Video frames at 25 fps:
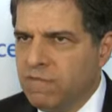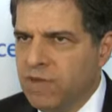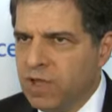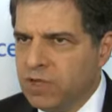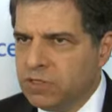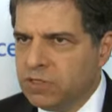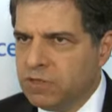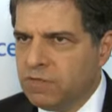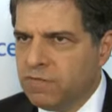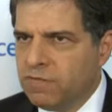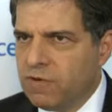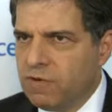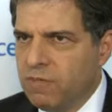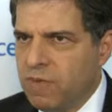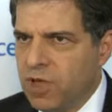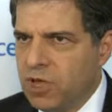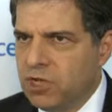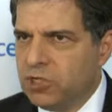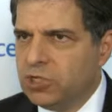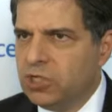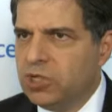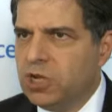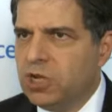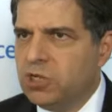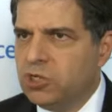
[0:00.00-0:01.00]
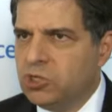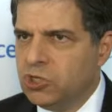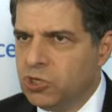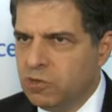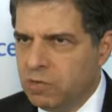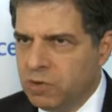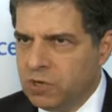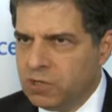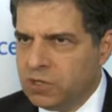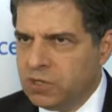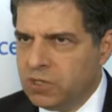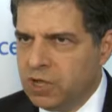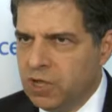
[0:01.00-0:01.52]
vessel formation in
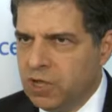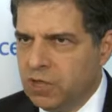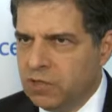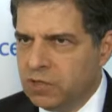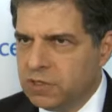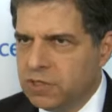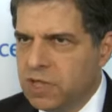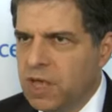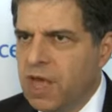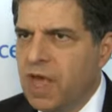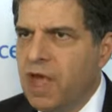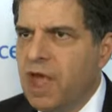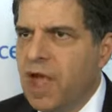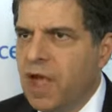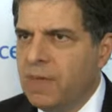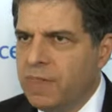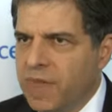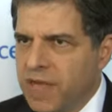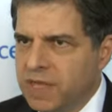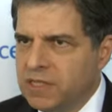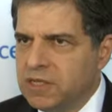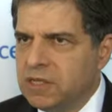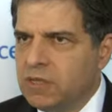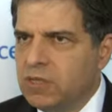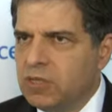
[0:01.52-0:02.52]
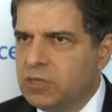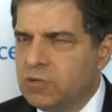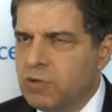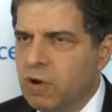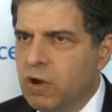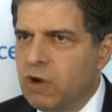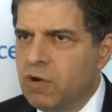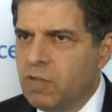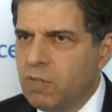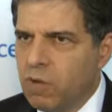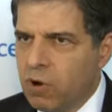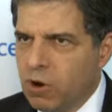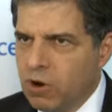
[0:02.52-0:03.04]
tumor cells. And that's how the
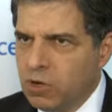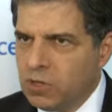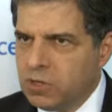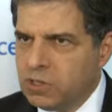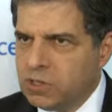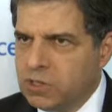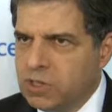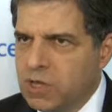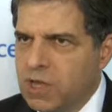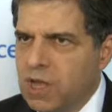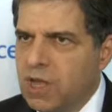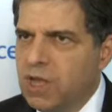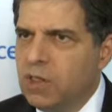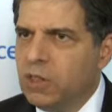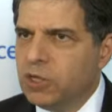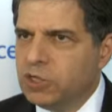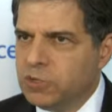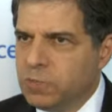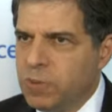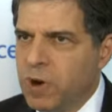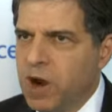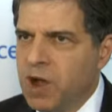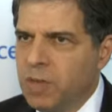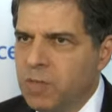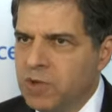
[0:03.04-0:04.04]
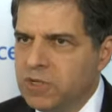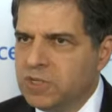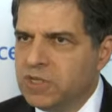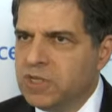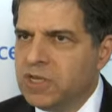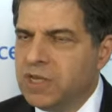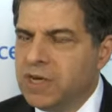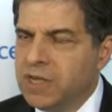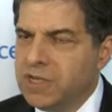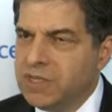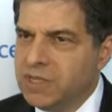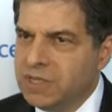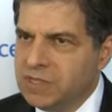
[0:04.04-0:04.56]
drug works. It looks
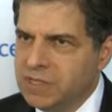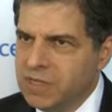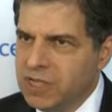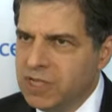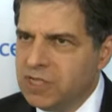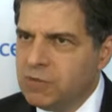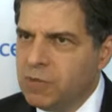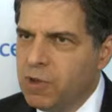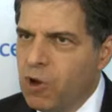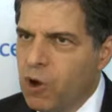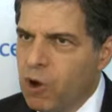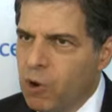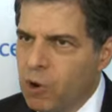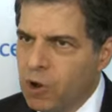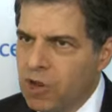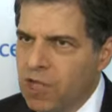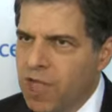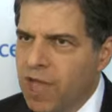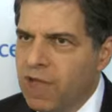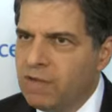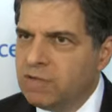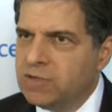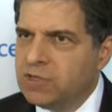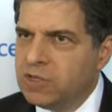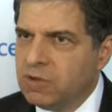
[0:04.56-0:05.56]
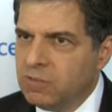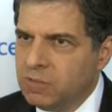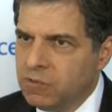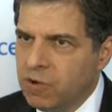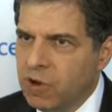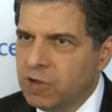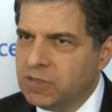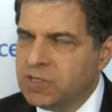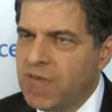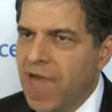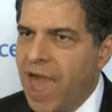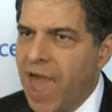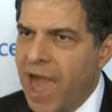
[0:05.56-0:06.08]
promising in a disease we already have some
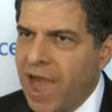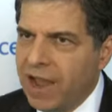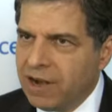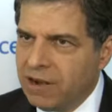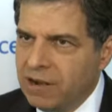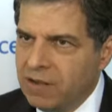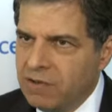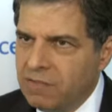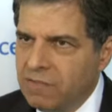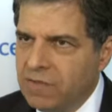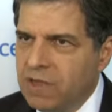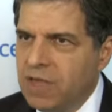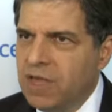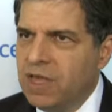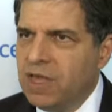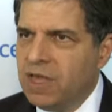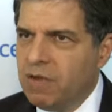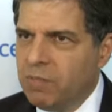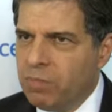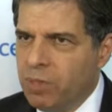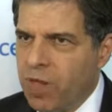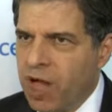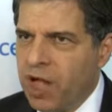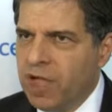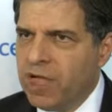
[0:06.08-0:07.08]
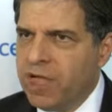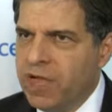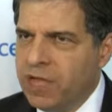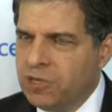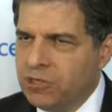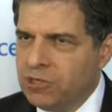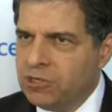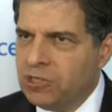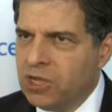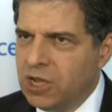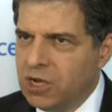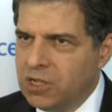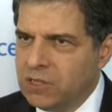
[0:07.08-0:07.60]
drugs active in blocking
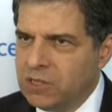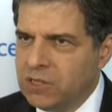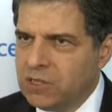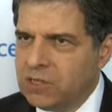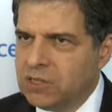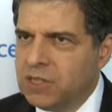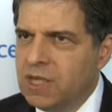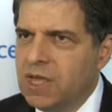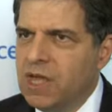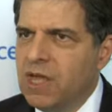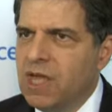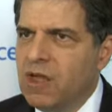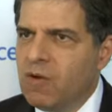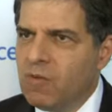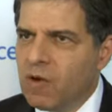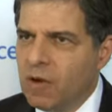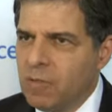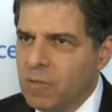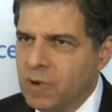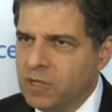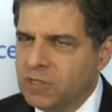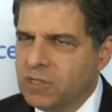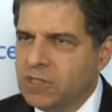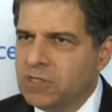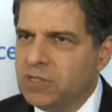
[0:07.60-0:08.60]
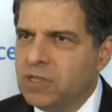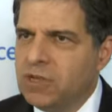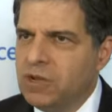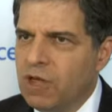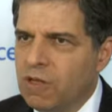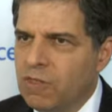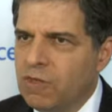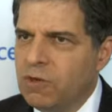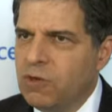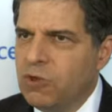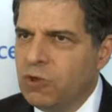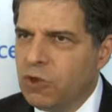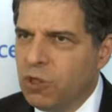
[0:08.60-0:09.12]
angiogenesis, represents
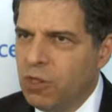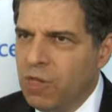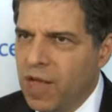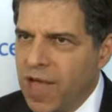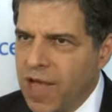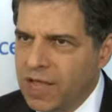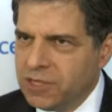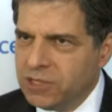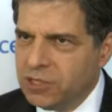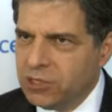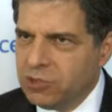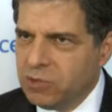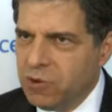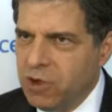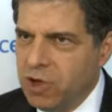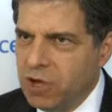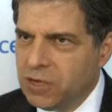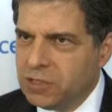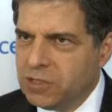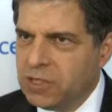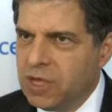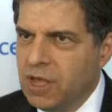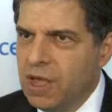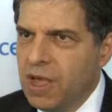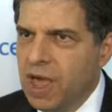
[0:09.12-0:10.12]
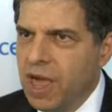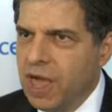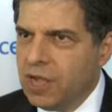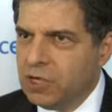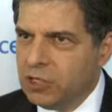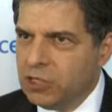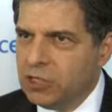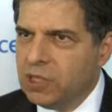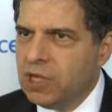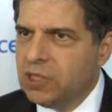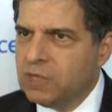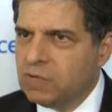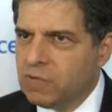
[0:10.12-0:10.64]
another new class of drugs
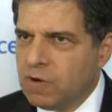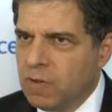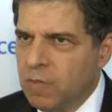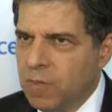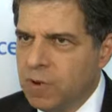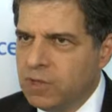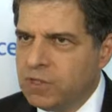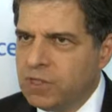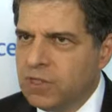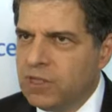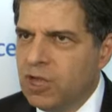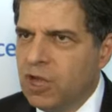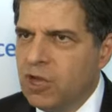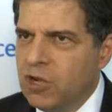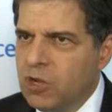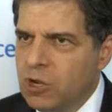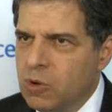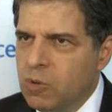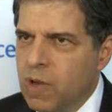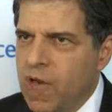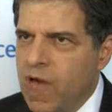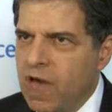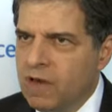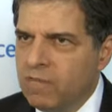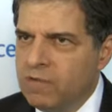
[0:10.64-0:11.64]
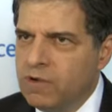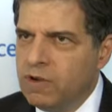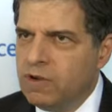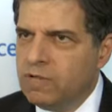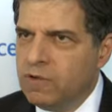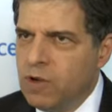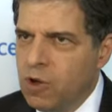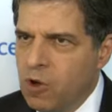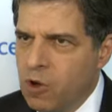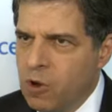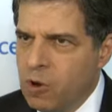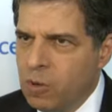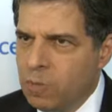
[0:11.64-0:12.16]
and does represent a new avenue of
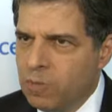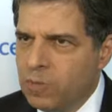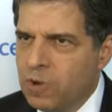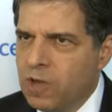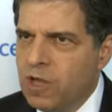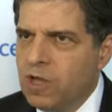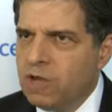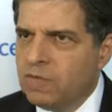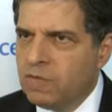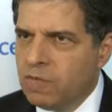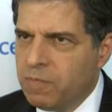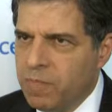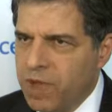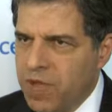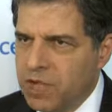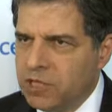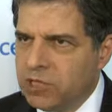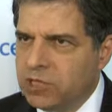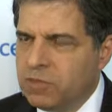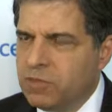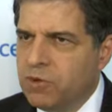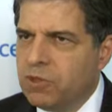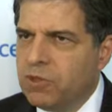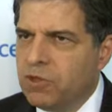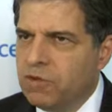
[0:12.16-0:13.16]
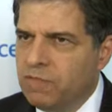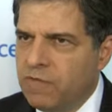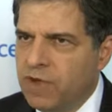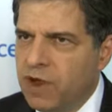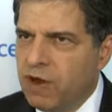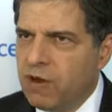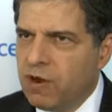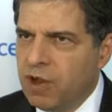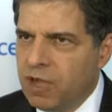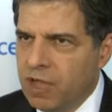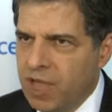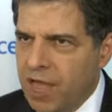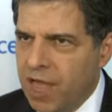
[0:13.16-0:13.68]
hope for patients with
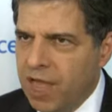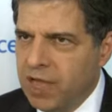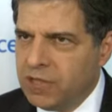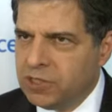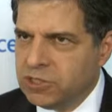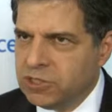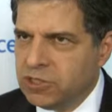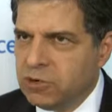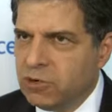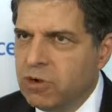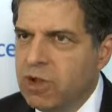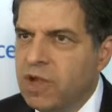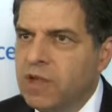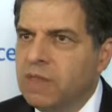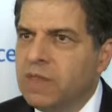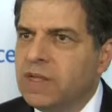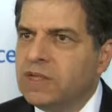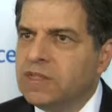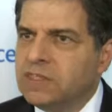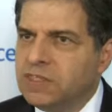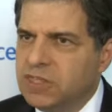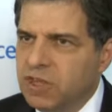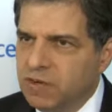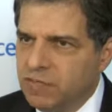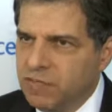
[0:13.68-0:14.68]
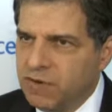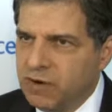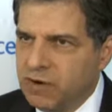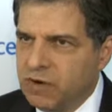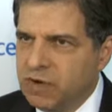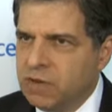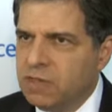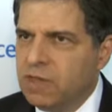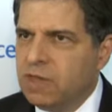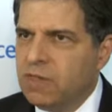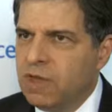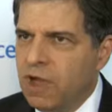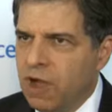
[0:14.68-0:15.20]
ovarian cancer. It's different
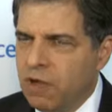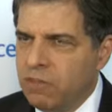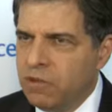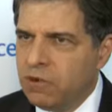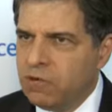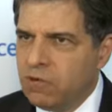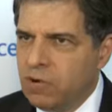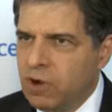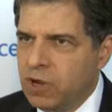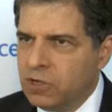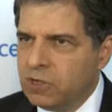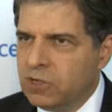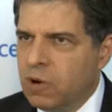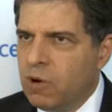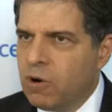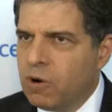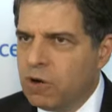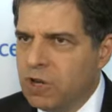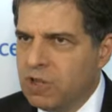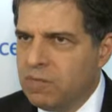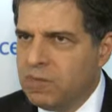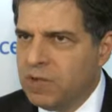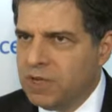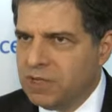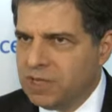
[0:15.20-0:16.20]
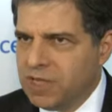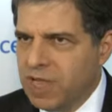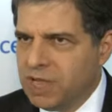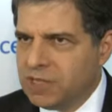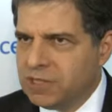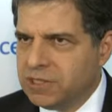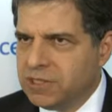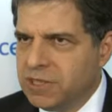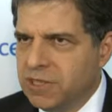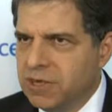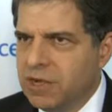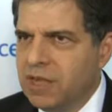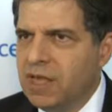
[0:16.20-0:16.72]
than the other drugs already being
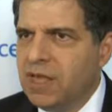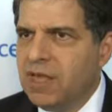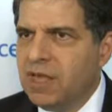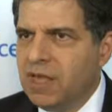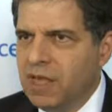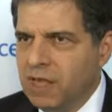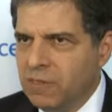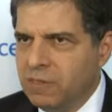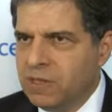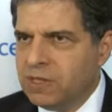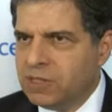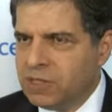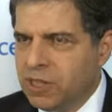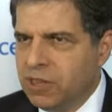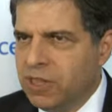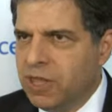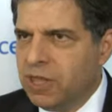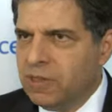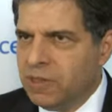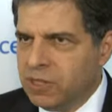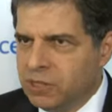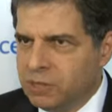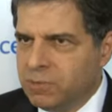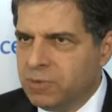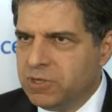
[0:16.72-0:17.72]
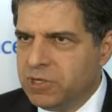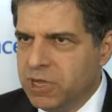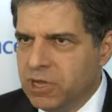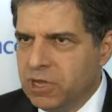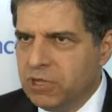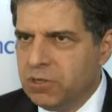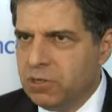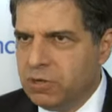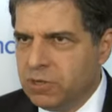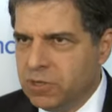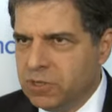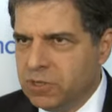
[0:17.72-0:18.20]
tested in this, in this particular